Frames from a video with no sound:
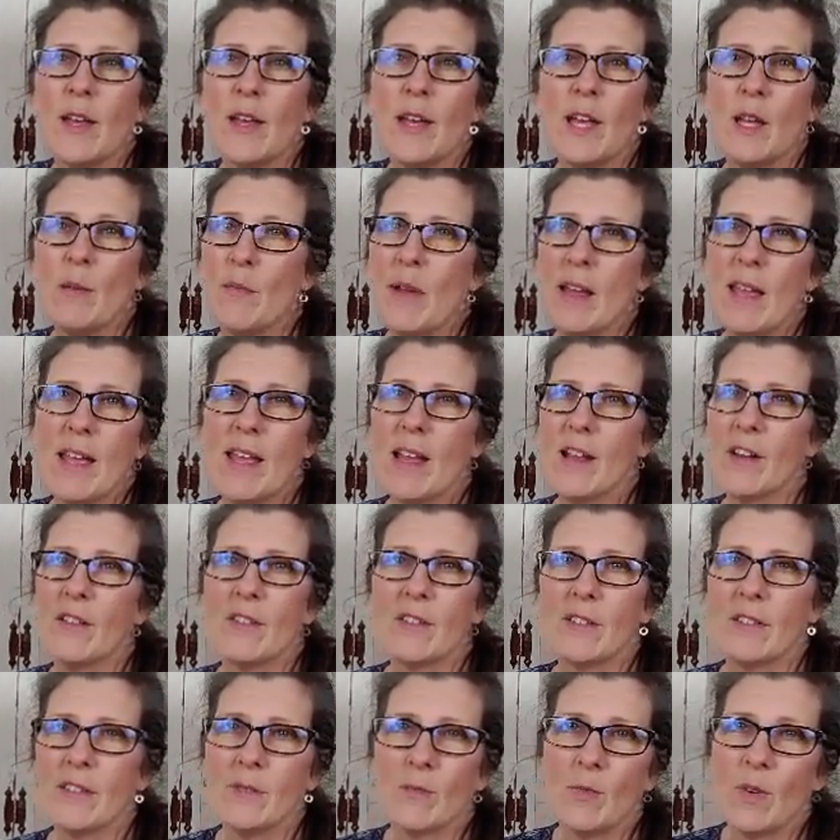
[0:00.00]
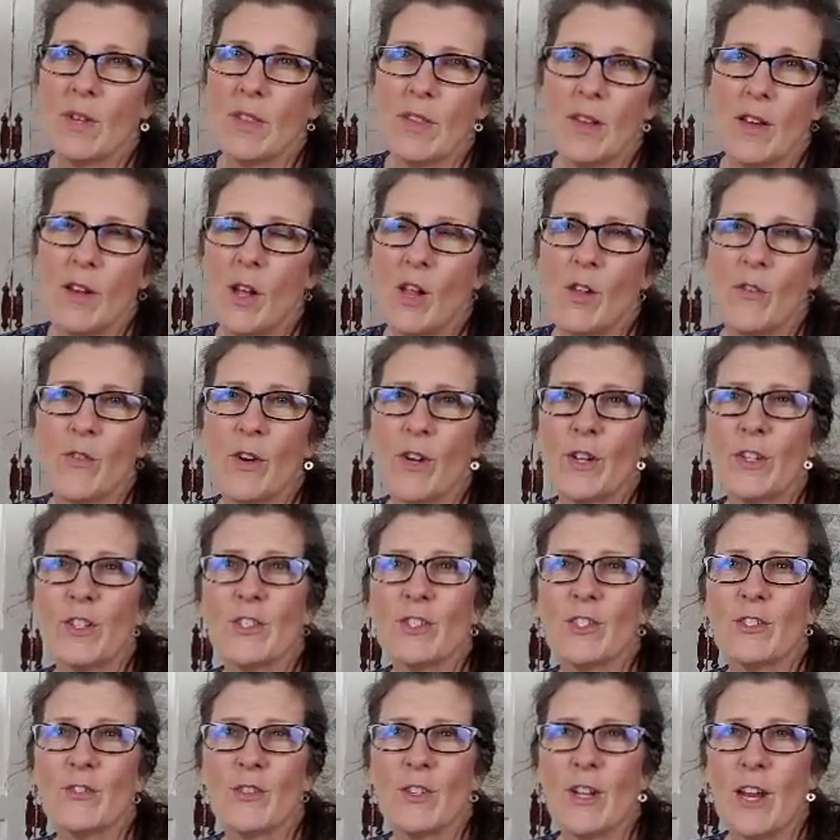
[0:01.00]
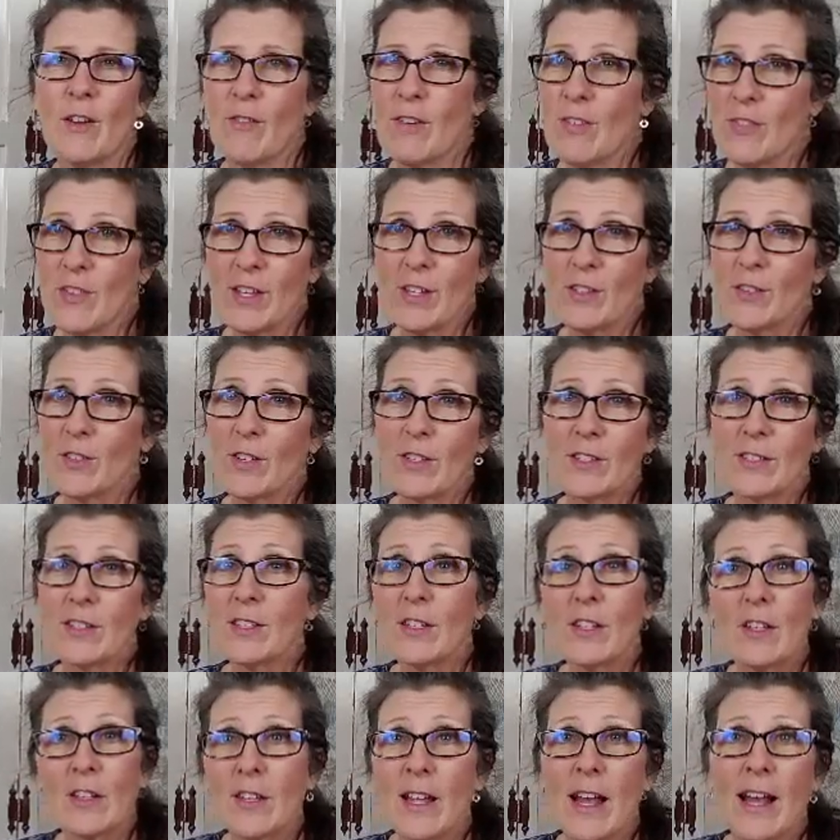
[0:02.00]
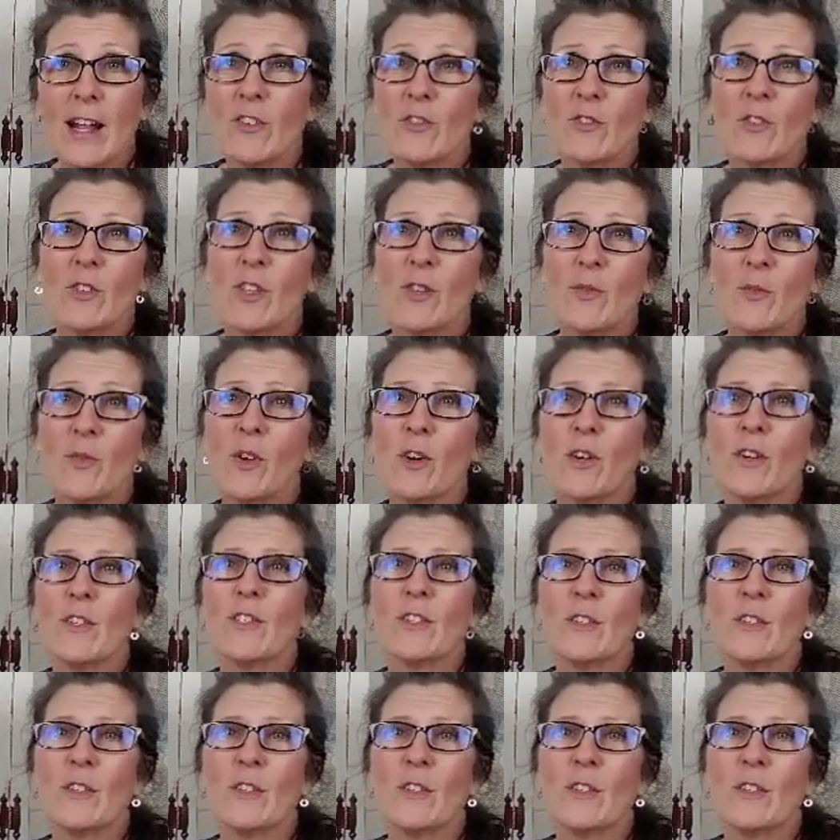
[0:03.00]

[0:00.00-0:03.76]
In my house with all of our children, everything looks a little naturally worn,